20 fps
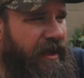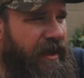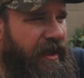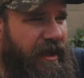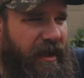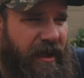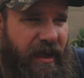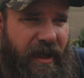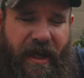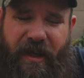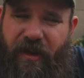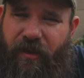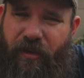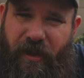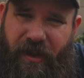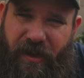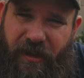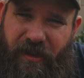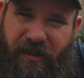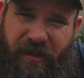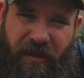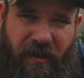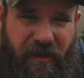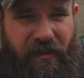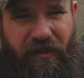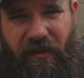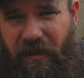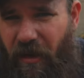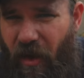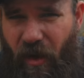Uh, I don't want to
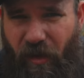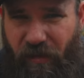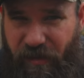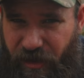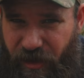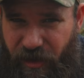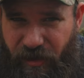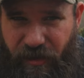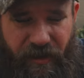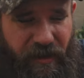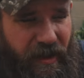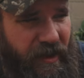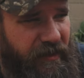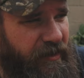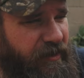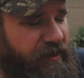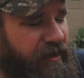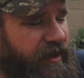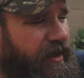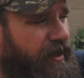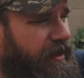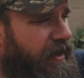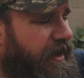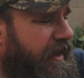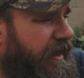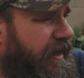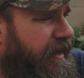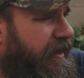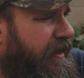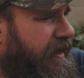overdo it
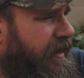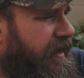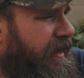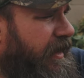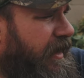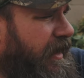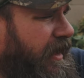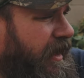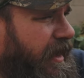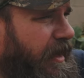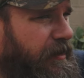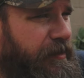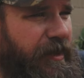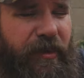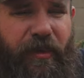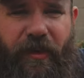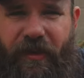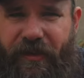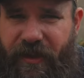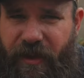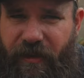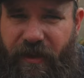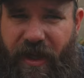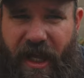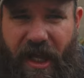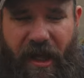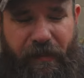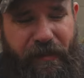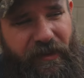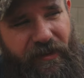necessarily, uh, but we'll see what
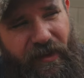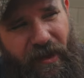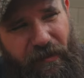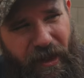happens.